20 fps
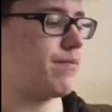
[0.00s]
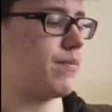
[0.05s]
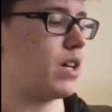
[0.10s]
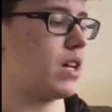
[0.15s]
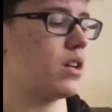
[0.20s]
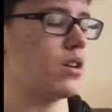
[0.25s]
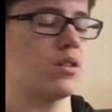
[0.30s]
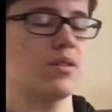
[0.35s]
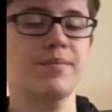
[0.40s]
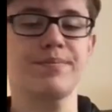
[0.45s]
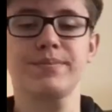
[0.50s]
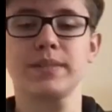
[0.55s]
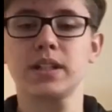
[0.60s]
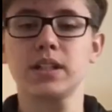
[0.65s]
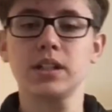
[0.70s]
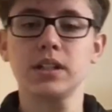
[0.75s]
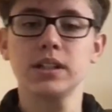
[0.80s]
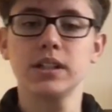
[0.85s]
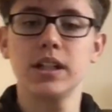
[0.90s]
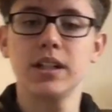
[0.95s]
I don't
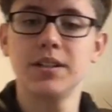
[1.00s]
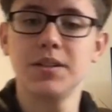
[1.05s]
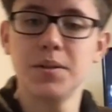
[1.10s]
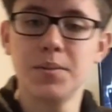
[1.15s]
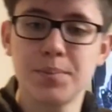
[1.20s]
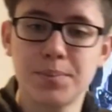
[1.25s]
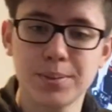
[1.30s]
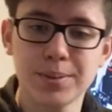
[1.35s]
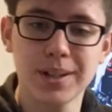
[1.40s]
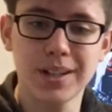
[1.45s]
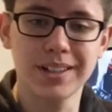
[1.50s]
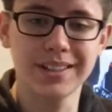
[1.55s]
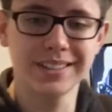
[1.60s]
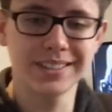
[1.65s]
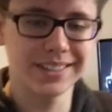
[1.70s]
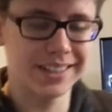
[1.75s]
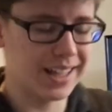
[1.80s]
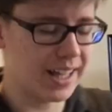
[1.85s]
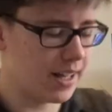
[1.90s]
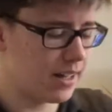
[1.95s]
know. But,
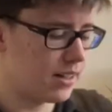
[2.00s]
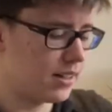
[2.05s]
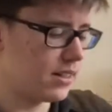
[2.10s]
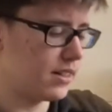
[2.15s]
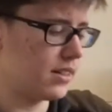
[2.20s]
yeah,